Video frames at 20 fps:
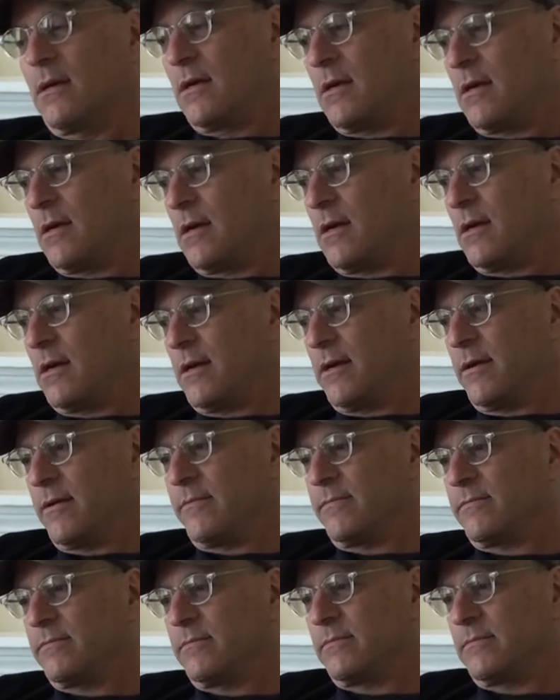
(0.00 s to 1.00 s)
I
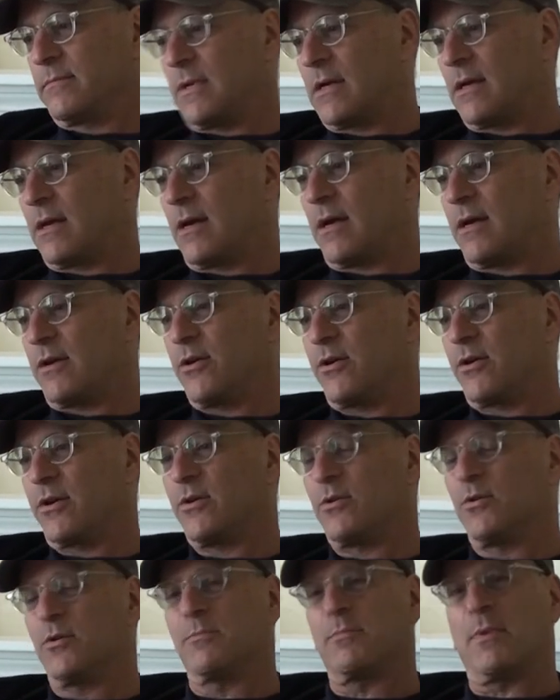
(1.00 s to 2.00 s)
heard
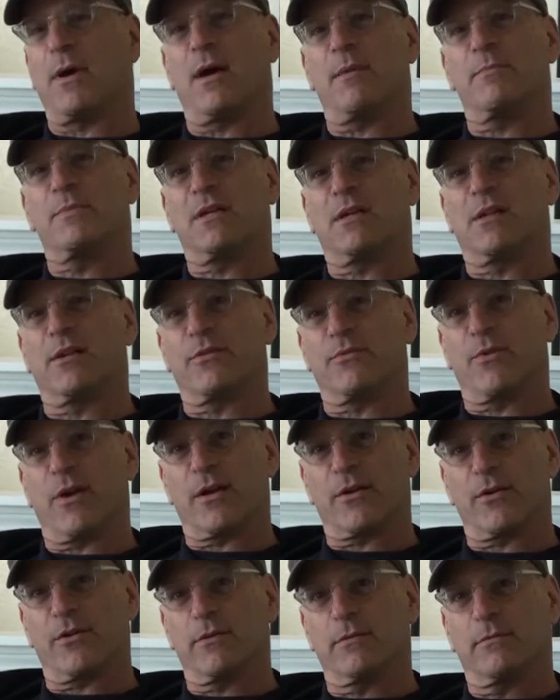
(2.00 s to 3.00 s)
an old Bob Dylan
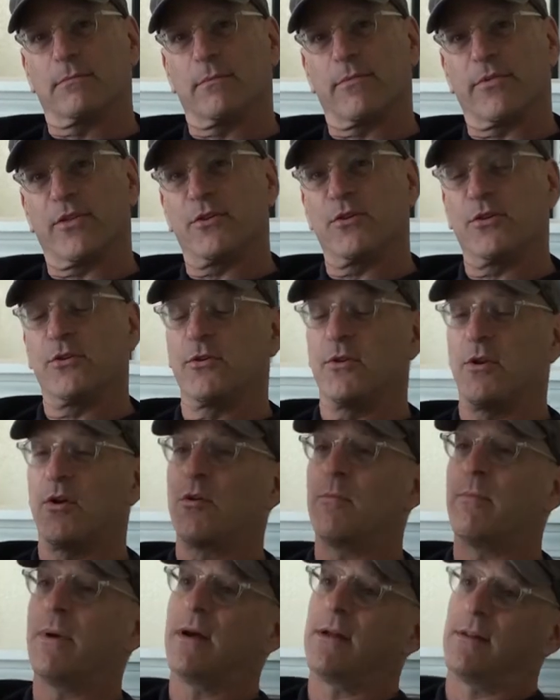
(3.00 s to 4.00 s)
record, the new
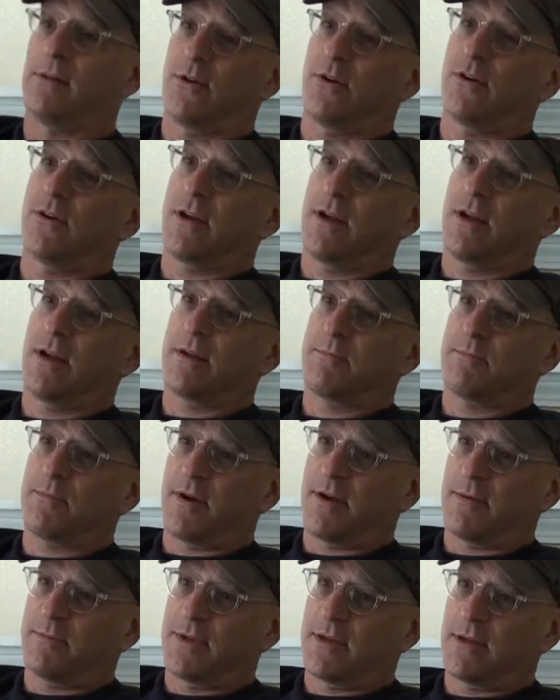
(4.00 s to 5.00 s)
Nobel laureate
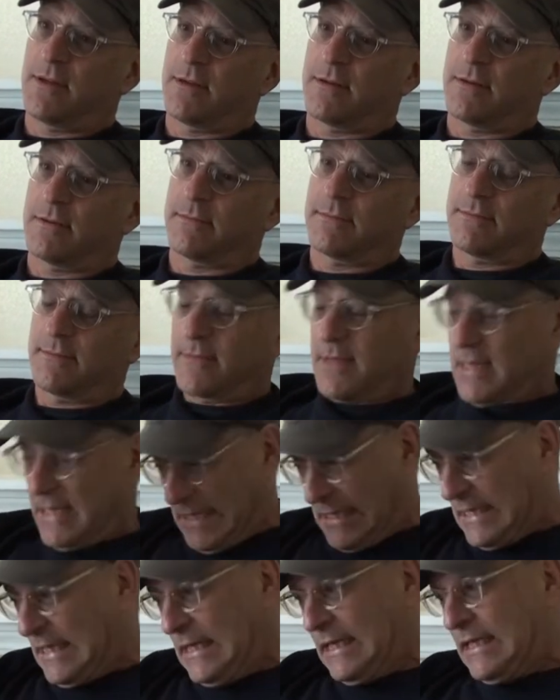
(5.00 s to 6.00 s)
Bob Dylan.
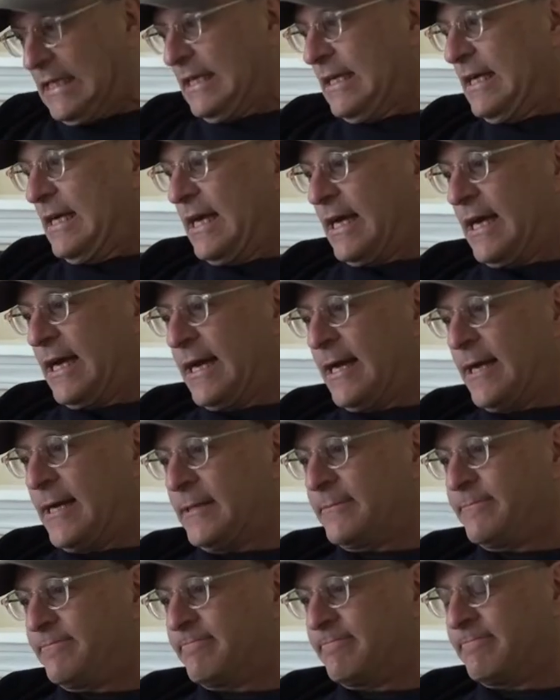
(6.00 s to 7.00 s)

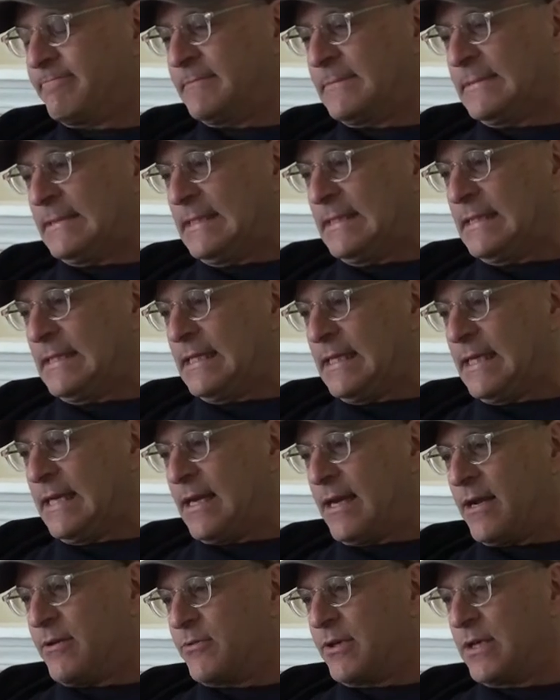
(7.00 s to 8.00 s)

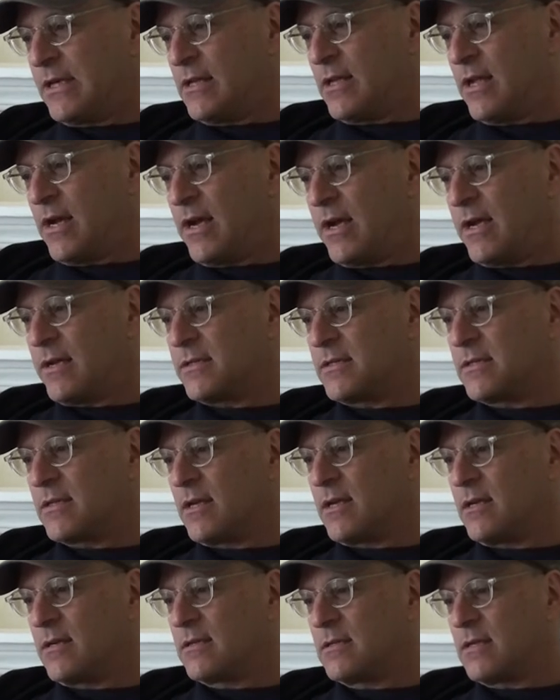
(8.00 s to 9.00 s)
And I realized
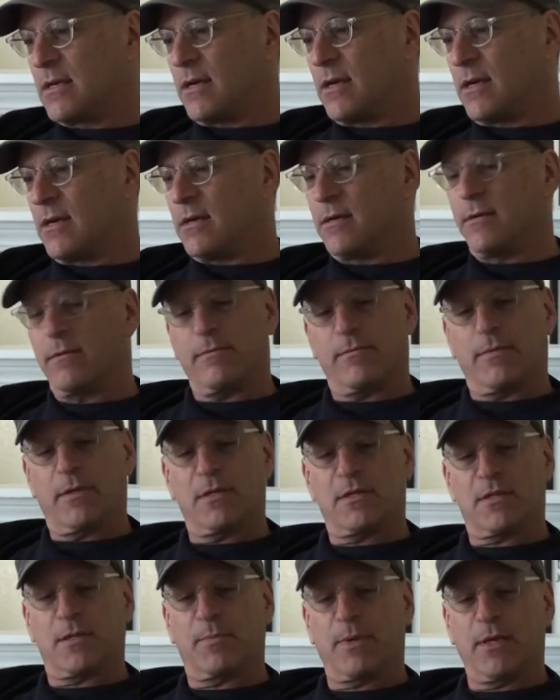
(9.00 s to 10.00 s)
that
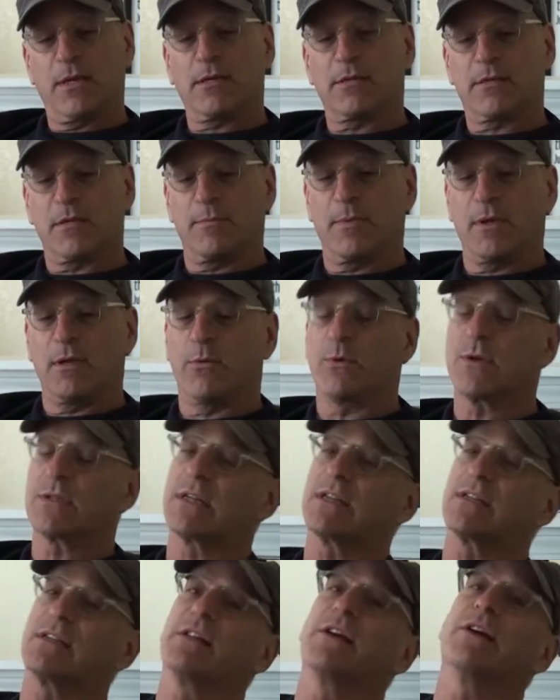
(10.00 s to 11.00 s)
his appeal to me was
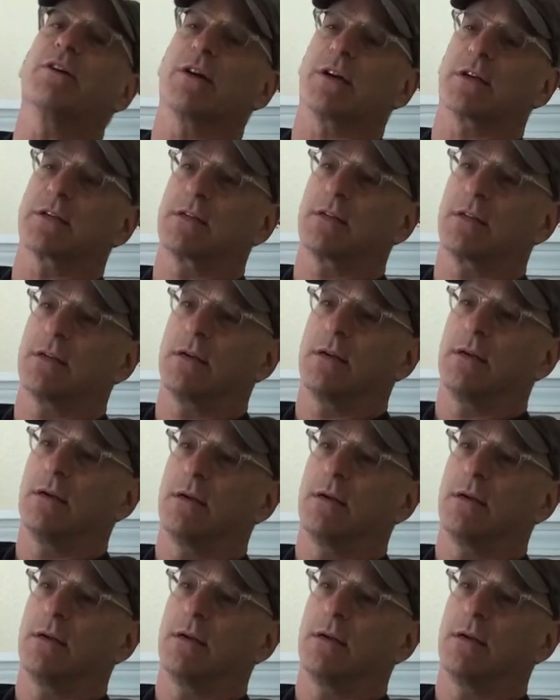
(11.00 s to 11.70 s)
his lyrics.